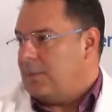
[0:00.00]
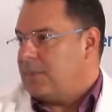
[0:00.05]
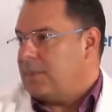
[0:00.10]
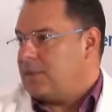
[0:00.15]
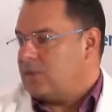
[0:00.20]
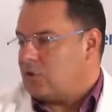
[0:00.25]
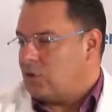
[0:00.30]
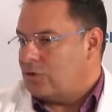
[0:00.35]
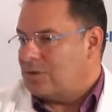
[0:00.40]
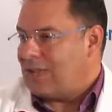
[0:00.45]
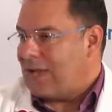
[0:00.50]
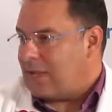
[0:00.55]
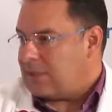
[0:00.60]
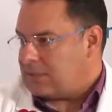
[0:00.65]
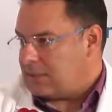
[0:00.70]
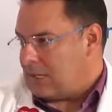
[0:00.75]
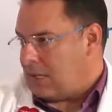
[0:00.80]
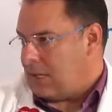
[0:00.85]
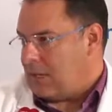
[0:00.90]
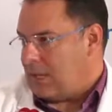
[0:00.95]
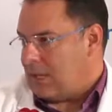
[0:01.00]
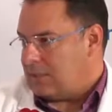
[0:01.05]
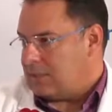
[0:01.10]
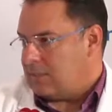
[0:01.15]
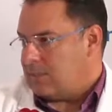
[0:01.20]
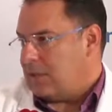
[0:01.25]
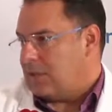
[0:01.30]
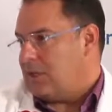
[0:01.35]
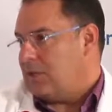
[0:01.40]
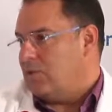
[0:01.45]
So that's an
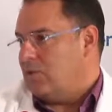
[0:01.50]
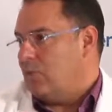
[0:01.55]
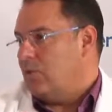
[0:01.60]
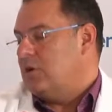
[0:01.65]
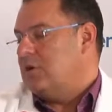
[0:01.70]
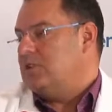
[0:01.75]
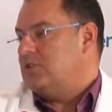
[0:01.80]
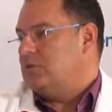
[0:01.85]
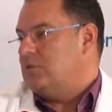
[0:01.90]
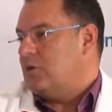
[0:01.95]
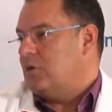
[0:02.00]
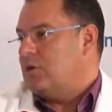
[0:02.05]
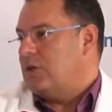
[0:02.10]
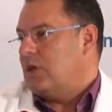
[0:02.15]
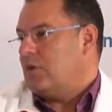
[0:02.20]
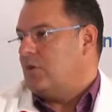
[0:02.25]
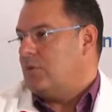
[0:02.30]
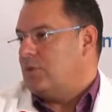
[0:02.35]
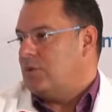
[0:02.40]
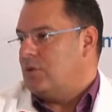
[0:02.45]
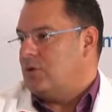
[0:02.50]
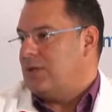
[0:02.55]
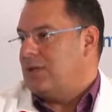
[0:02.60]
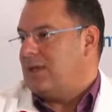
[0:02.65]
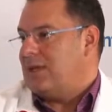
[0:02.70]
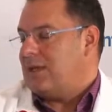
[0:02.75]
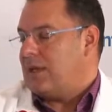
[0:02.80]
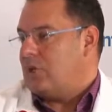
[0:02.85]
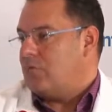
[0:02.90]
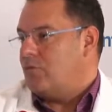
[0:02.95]
aspect in which, you know, the
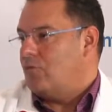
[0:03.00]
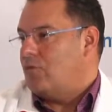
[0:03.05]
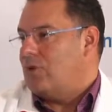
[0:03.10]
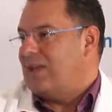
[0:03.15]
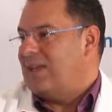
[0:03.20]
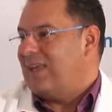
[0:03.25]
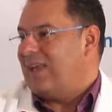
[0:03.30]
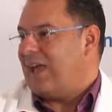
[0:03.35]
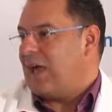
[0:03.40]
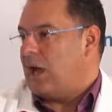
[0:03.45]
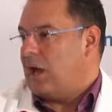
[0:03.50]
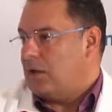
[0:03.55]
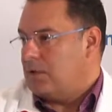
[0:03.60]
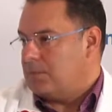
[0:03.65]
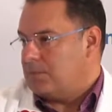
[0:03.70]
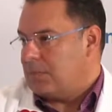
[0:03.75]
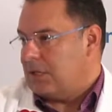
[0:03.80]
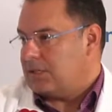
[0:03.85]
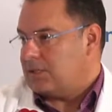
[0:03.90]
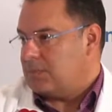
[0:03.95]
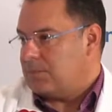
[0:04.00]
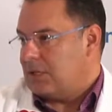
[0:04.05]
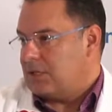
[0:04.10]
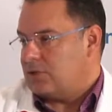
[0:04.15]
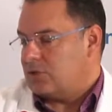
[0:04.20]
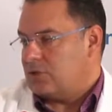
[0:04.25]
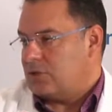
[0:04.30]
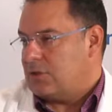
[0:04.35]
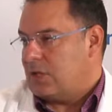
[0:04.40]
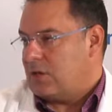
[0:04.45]
community can really help us make
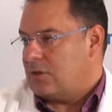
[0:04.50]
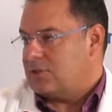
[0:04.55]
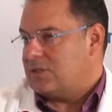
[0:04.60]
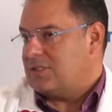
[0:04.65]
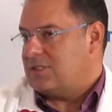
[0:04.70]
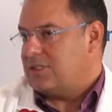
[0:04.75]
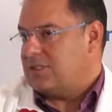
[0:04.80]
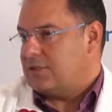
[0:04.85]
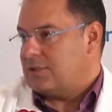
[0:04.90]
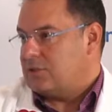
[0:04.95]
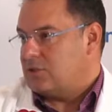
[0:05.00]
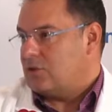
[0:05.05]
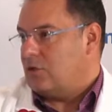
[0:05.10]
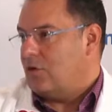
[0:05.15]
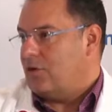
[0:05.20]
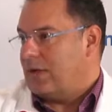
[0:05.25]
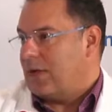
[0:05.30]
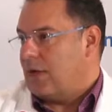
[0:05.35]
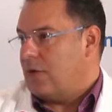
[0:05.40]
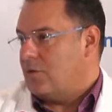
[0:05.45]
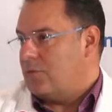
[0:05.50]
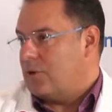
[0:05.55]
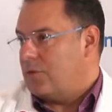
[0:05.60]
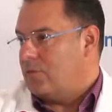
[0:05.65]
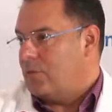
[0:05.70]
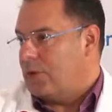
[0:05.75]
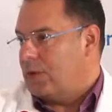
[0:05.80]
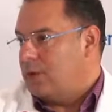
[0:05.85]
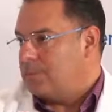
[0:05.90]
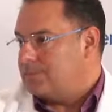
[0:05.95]
sure that our systems don't get
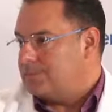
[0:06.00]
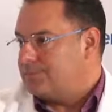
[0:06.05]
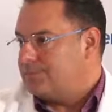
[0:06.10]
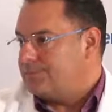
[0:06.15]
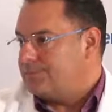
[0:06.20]
overwhelmed.